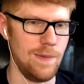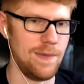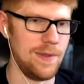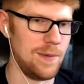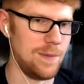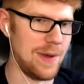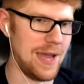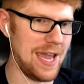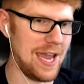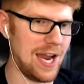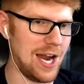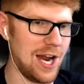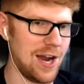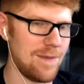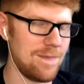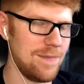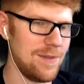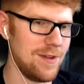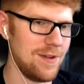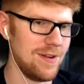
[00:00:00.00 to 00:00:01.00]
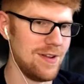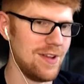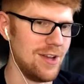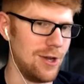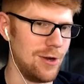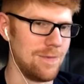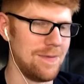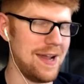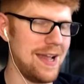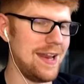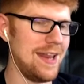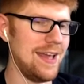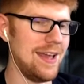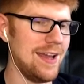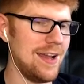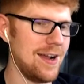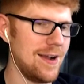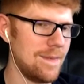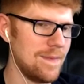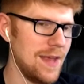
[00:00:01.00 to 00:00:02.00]
Where? Right
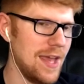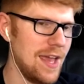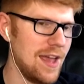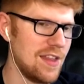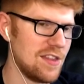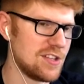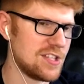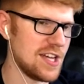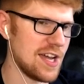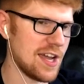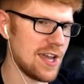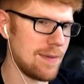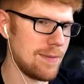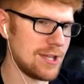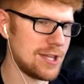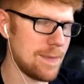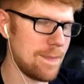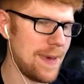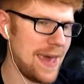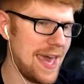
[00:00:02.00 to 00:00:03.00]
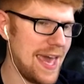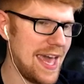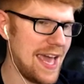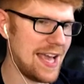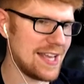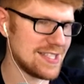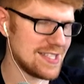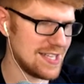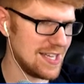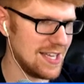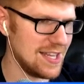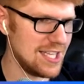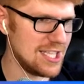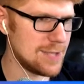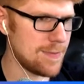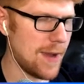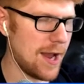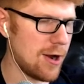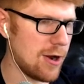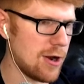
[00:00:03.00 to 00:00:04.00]
here. They're talking about the past.
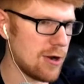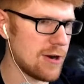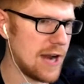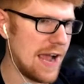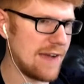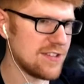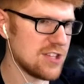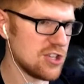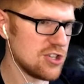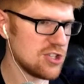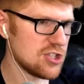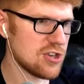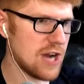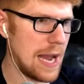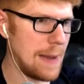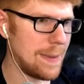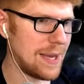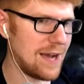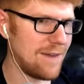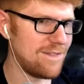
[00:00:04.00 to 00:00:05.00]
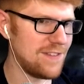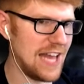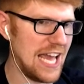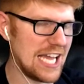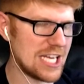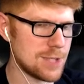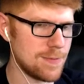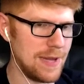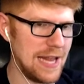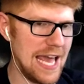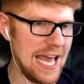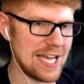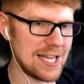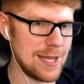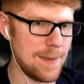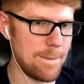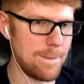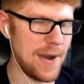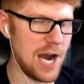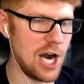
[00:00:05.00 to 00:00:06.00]
These paragraphs are describing a flashback
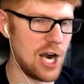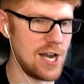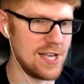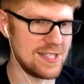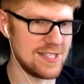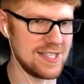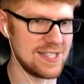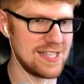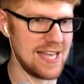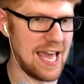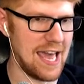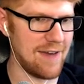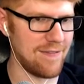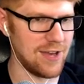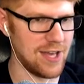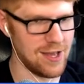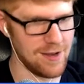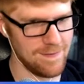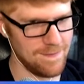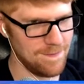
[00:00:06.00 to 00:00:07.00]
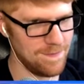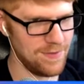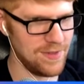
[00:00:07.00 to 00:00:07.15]
that Barnes is having.